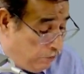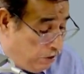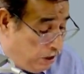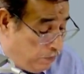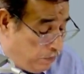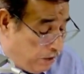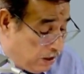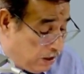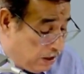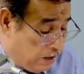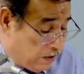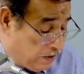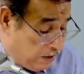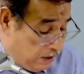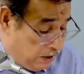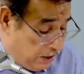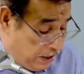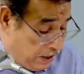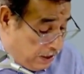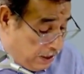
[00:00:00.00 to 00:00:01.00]
be
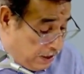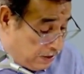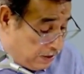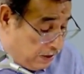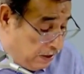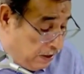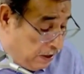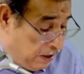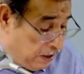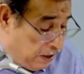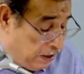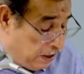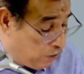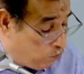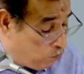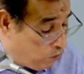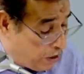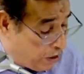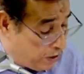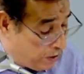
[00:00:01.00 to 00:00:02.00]
considered as legal
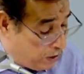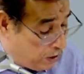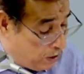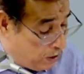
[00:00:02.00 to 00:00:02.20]
acquiree.